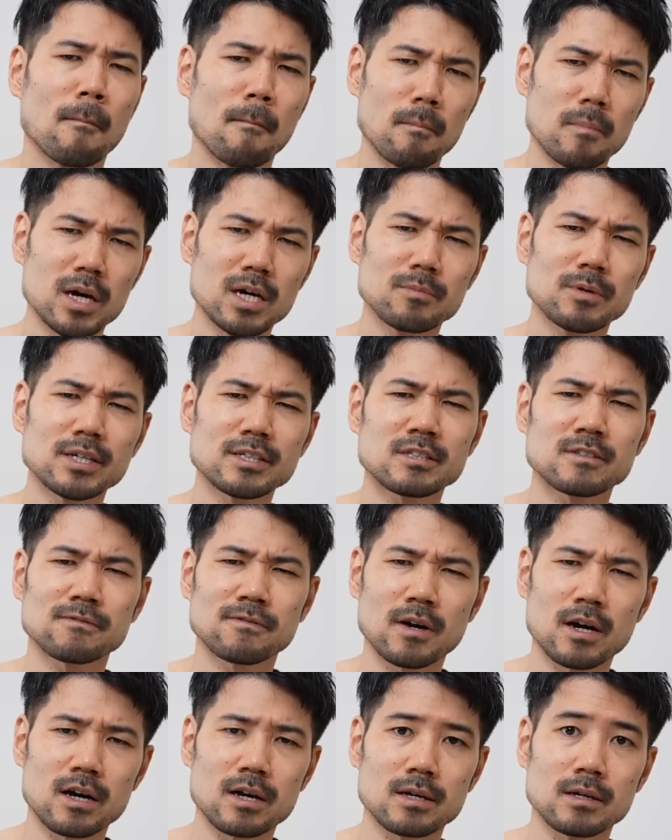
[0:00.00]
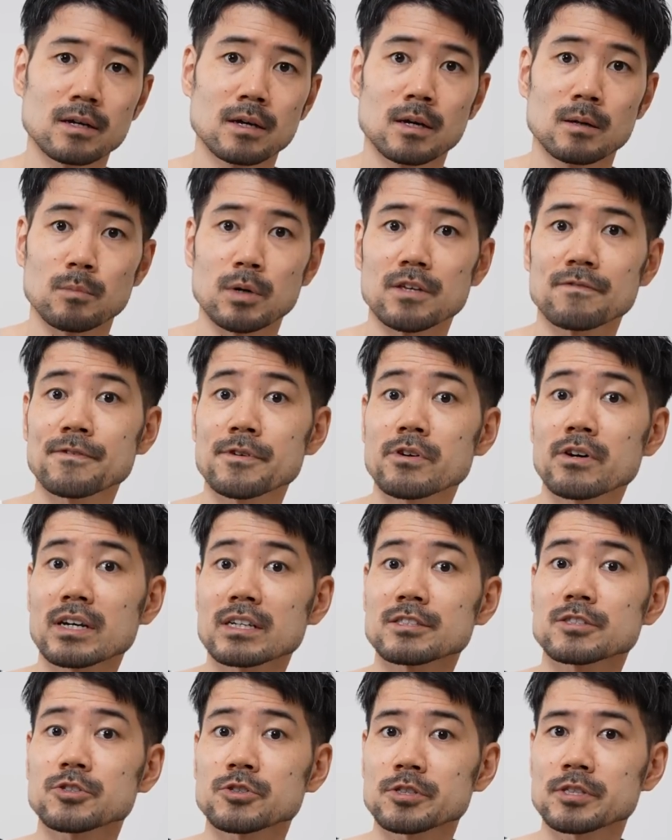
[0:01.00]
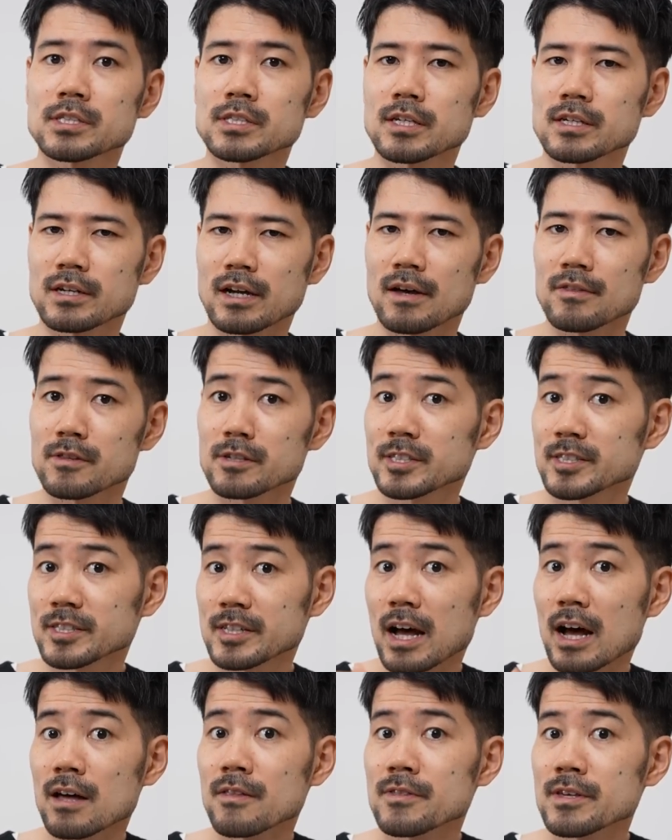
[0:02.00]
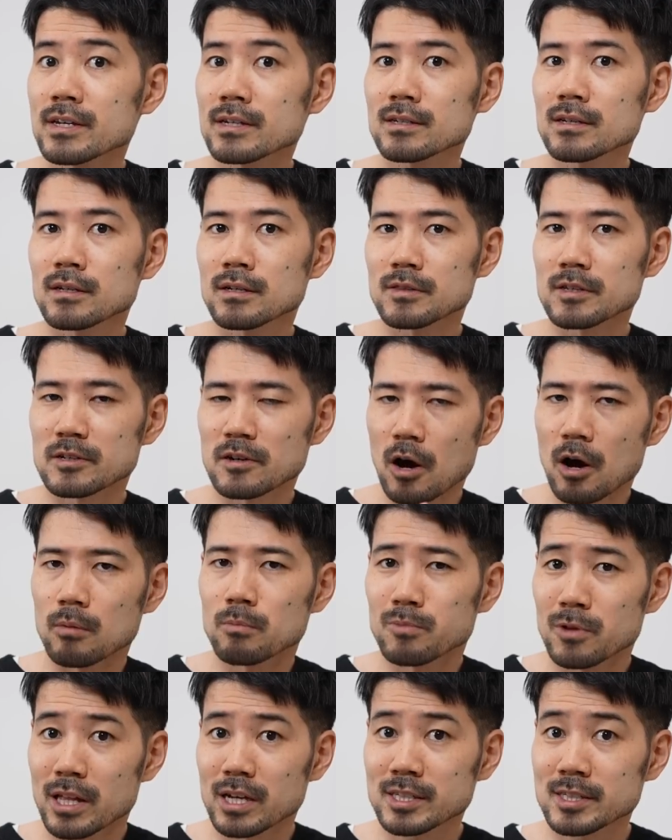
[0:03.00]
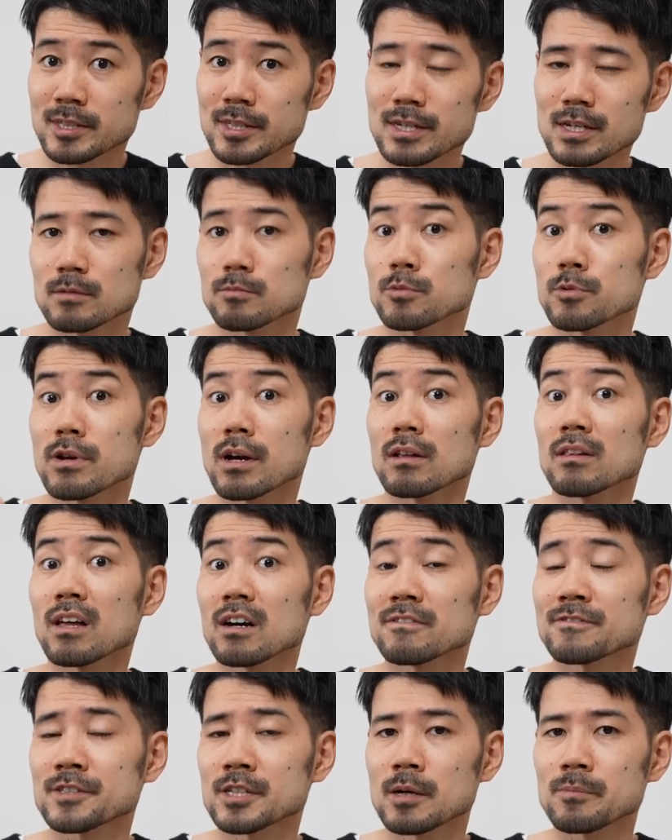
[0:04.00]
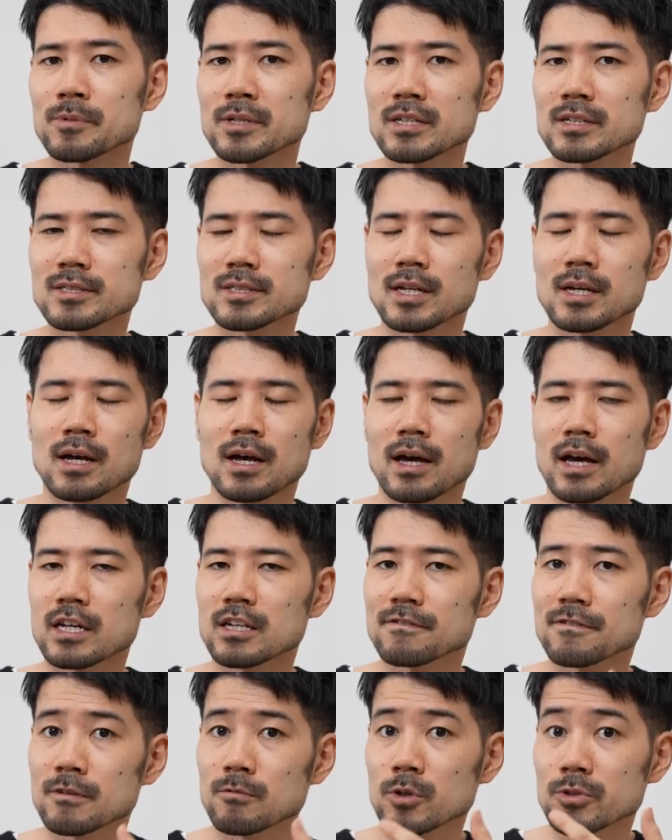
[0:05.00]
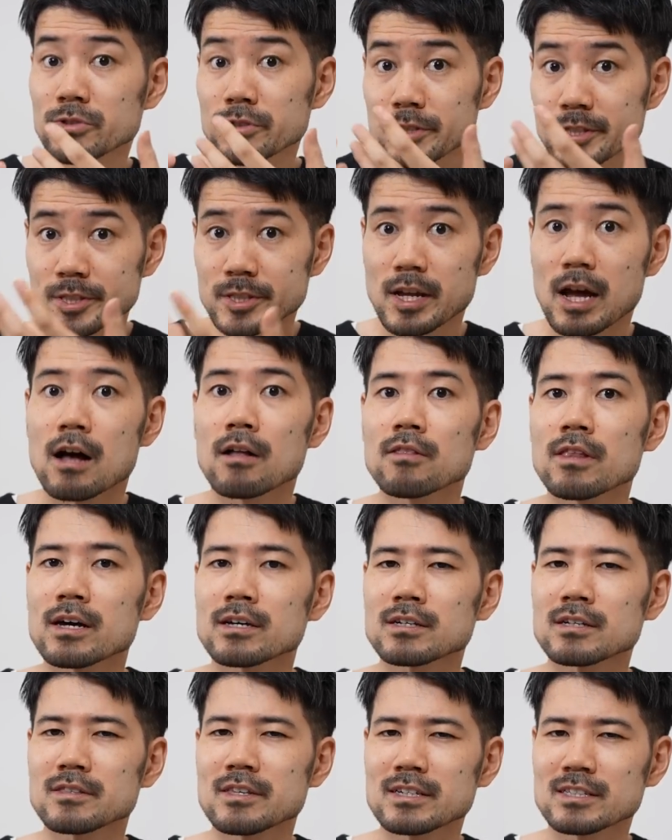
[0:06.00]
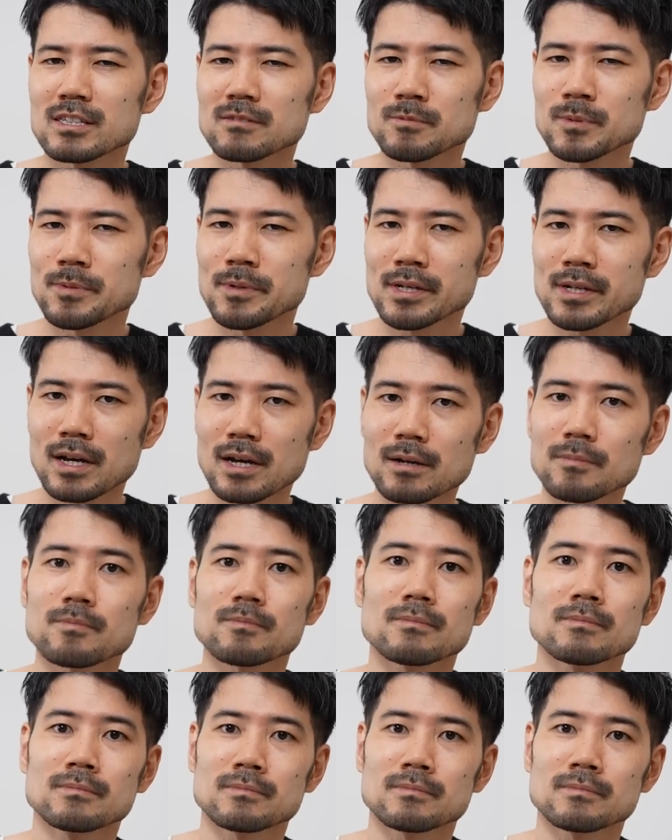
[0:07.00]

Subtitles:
Maybe it's fine, but if you are interested in understanding the complexity of real-life Japanese, and if you want to sound like a native speaker,